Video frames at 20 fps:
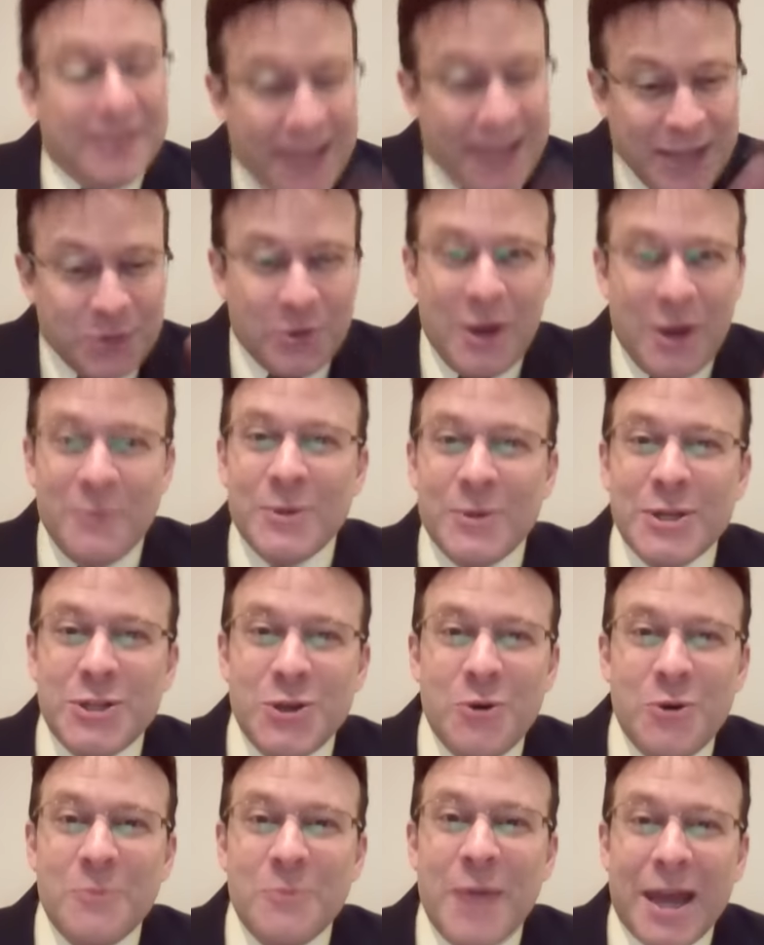That's what I'm going to
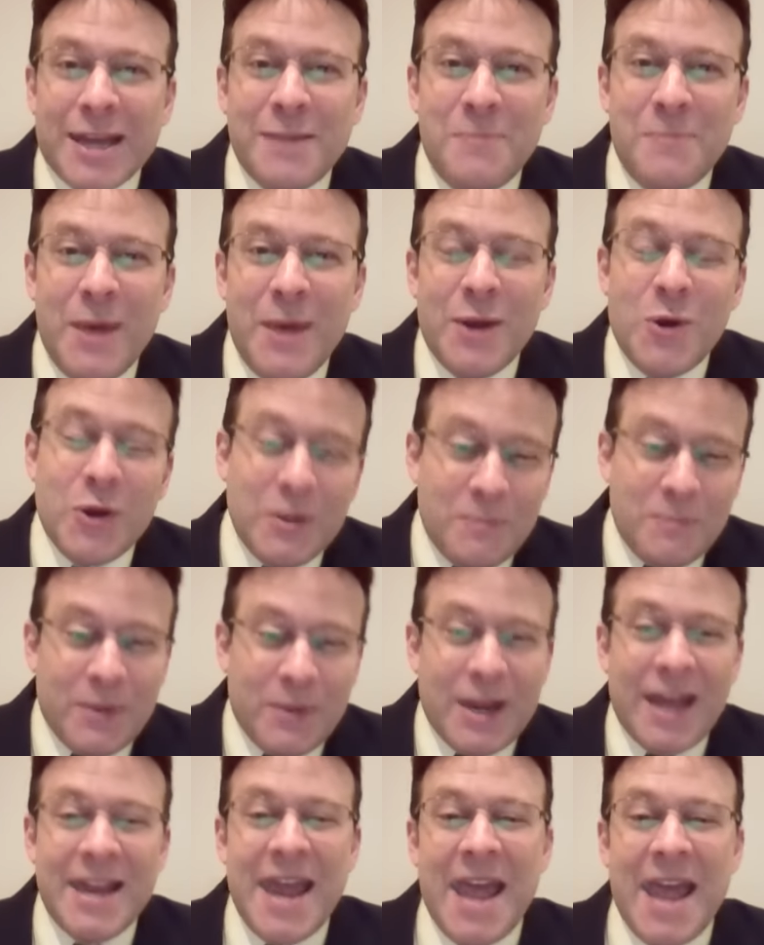do. I'm not going to bet on it,
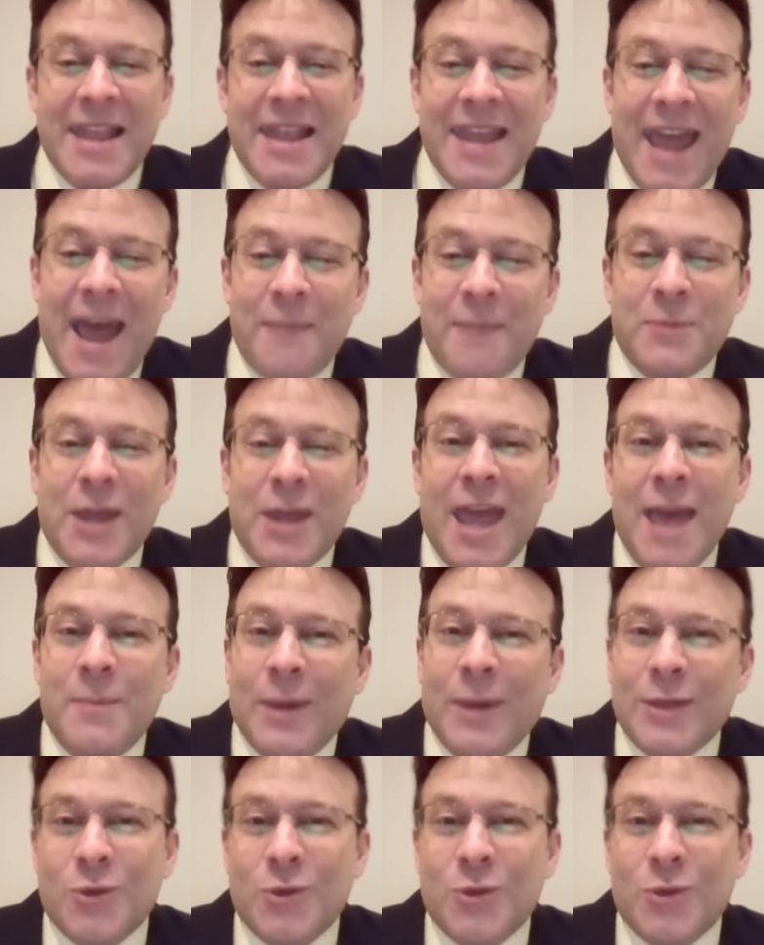but I handicapped the game.